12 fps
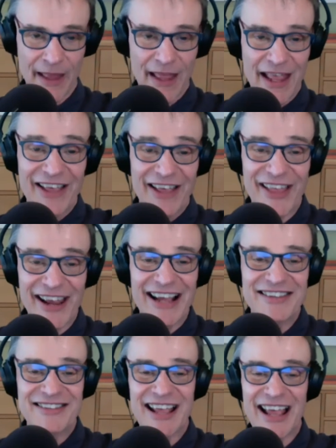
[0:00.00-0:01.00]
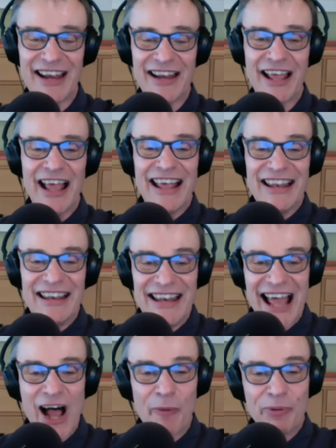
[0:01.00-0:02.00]
Then I said,
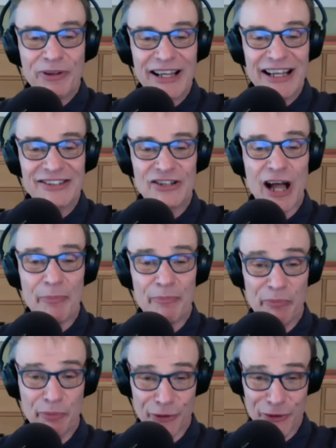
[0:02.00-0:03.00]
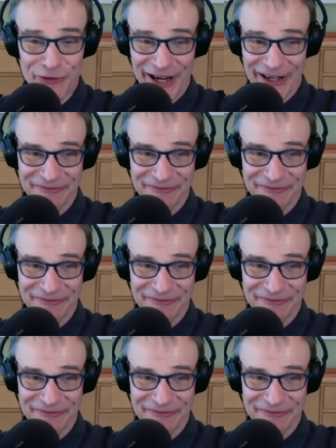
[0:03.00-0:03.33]
now please stop improving